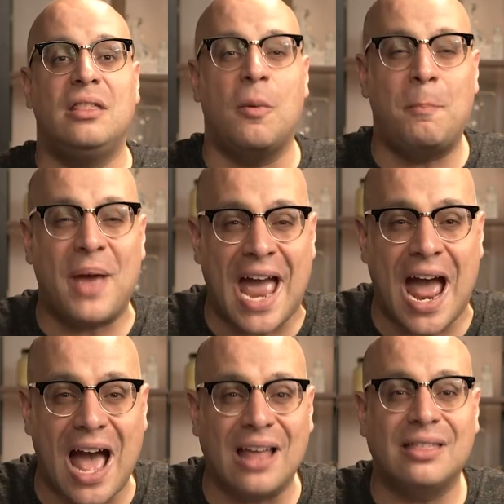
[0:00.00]
the
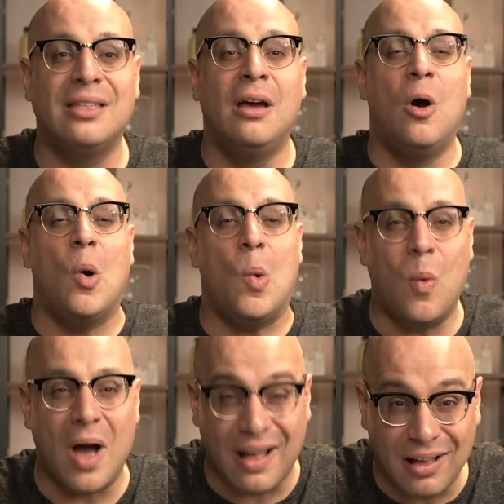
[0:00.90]
path
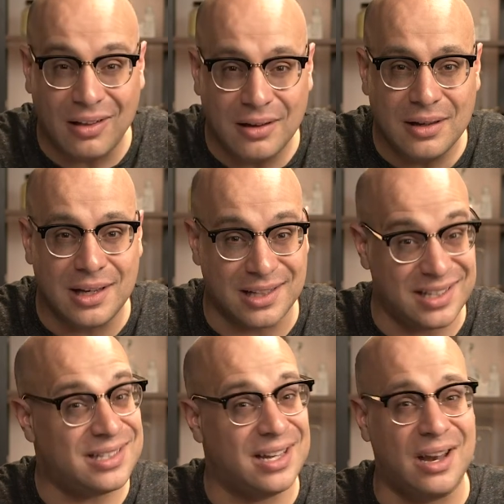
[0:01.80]
well, because
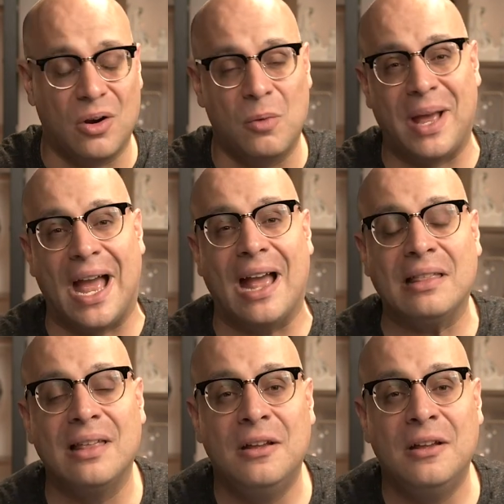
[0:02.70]
it's a narrow path.